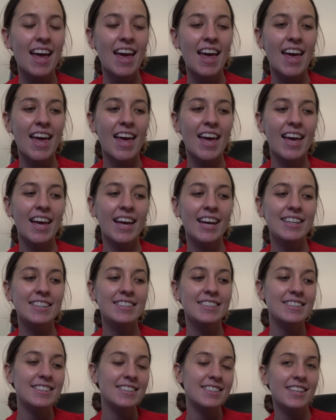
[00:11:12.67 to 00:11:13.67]

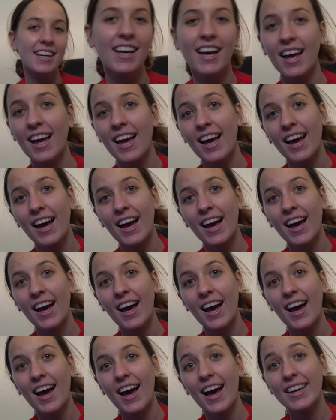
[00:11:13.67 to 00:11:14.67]
and
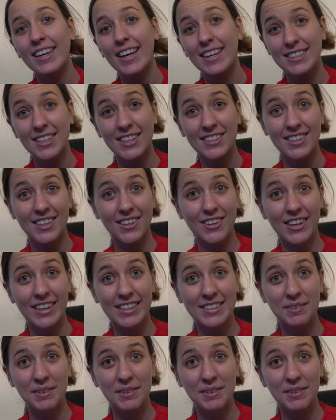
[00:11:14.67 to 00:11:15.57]
I guess I'll see you next